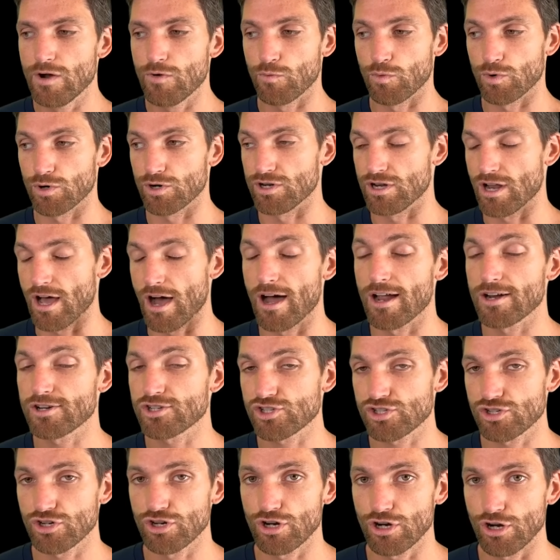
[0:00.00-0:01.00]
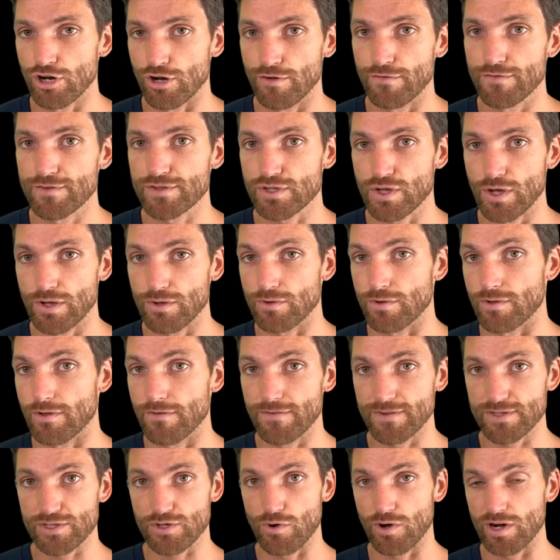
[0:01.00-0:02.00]
We're not sure if it's,
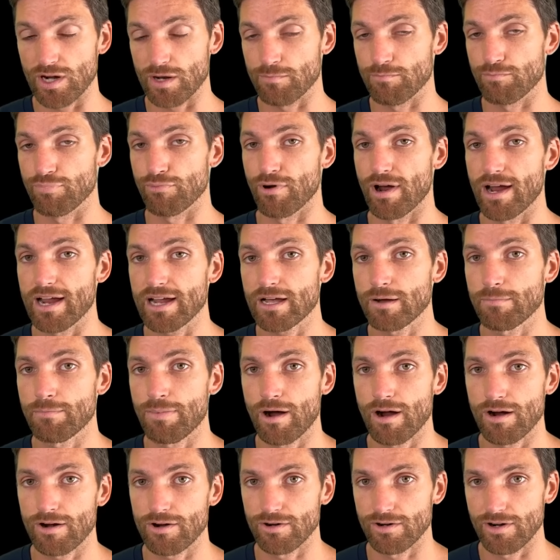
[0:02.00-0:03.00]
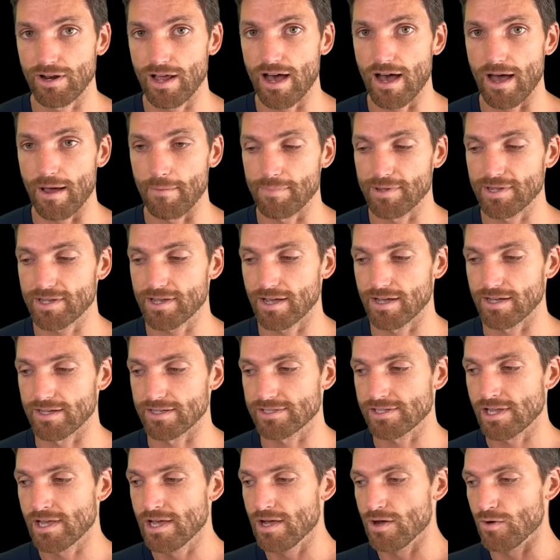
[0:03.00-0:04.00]
if it's going to break apart or not
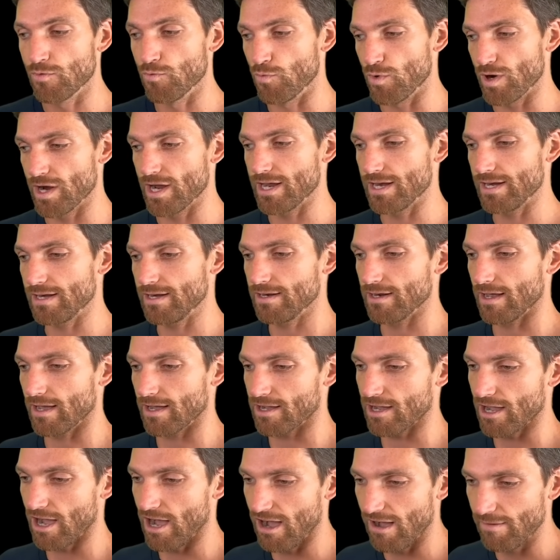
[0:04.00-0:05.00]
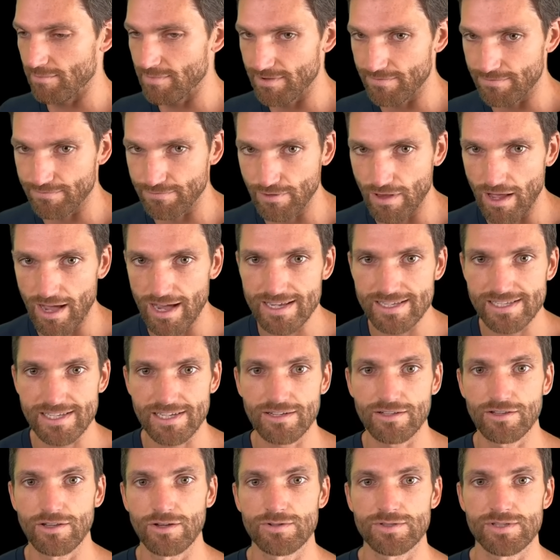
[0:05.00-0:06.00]
because when a comet flies
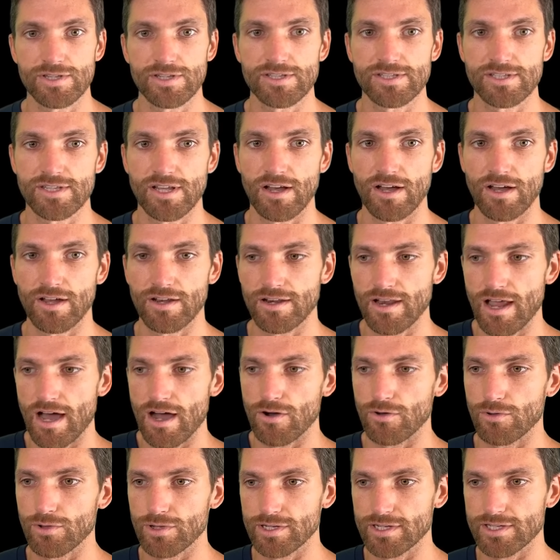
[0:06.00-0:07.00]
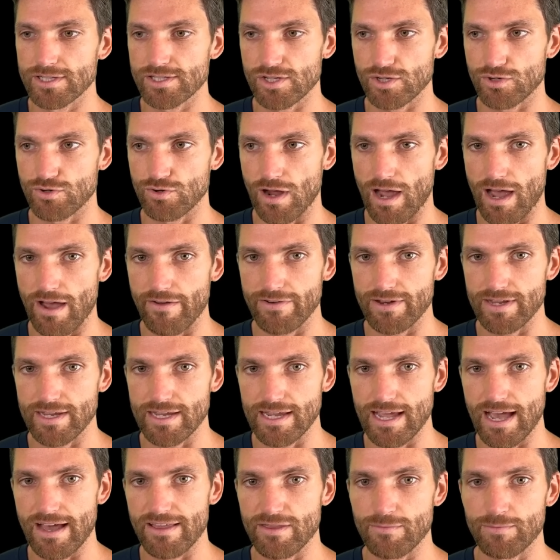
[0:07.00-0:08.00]
in close to the sun, not only does the
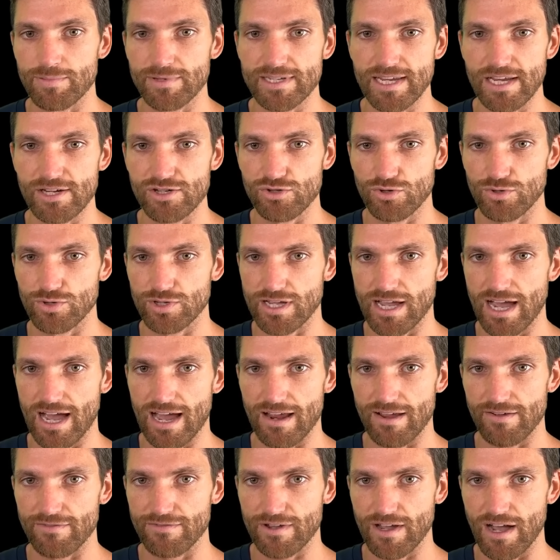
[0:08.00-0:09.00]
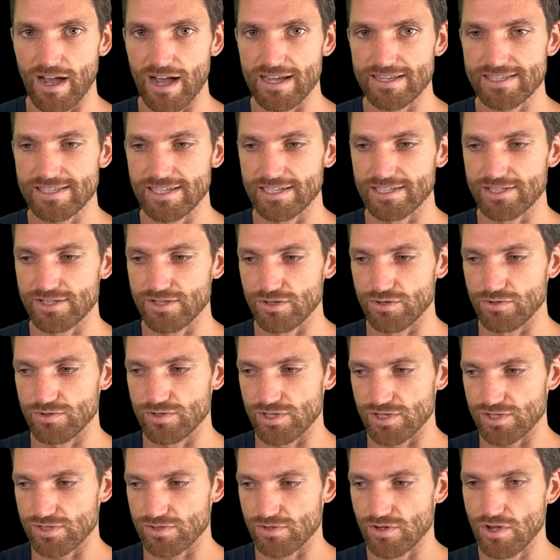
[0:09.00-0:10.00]
gravity have the potential to kind of cause it to
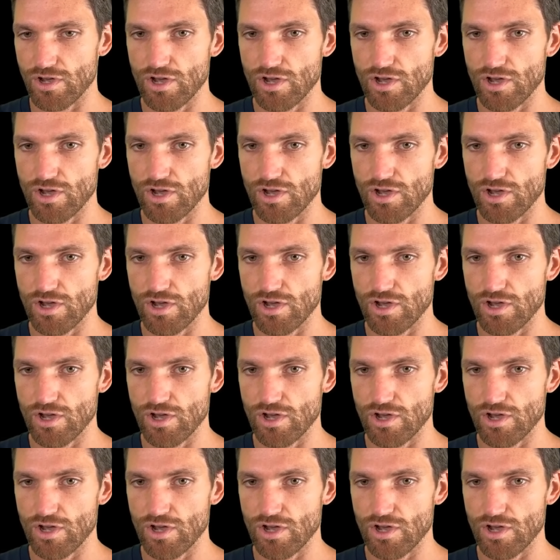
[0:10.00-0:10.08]
just